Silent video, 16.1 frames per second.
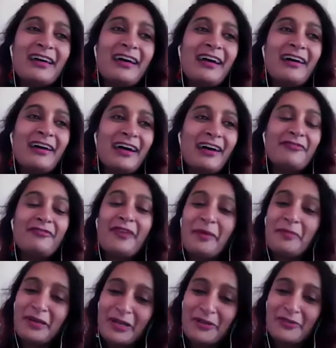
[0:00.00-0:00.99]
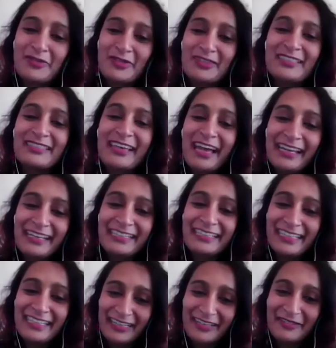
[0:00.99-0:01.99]
a fabric of
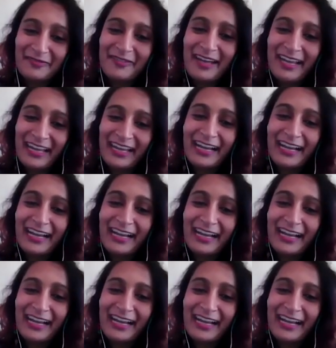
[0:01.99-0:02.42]
society in a way,